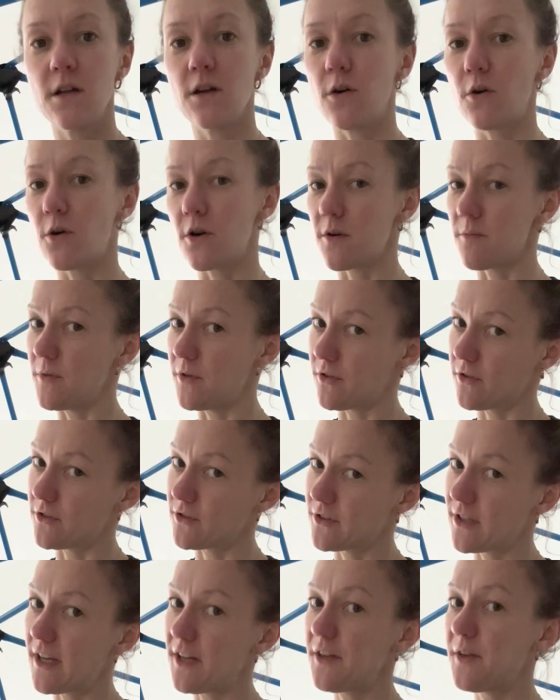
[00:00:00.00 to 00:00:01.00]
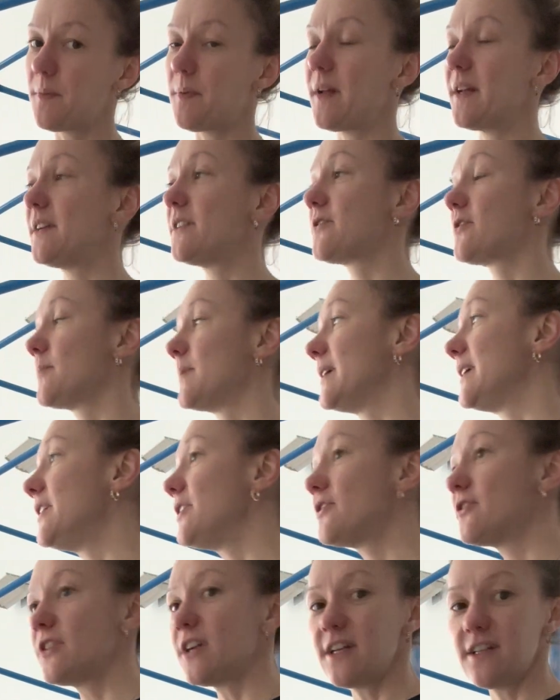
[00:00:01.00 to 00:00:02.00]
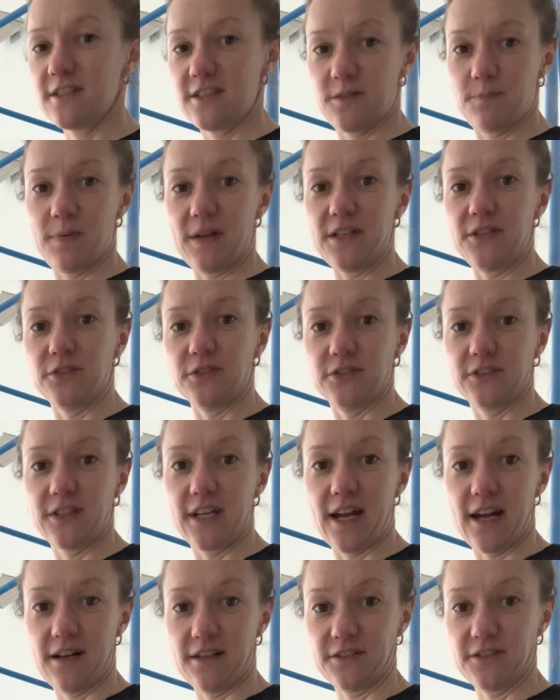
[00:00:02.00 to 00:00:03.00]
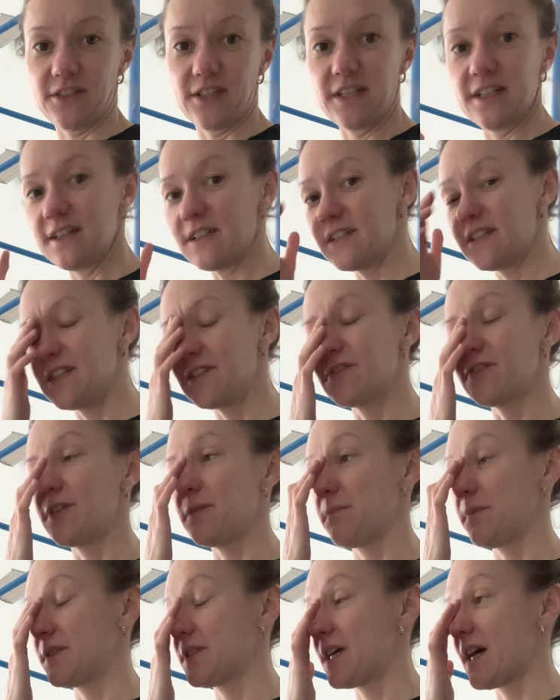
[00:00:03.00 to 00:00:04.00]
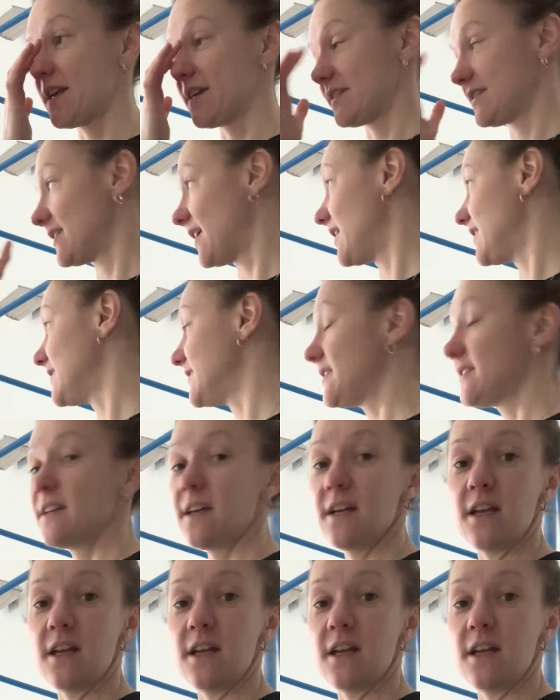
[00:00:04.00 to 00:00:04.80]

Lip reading: or a musical scale to play an instrument. He created spatial scales in the different platonic solids,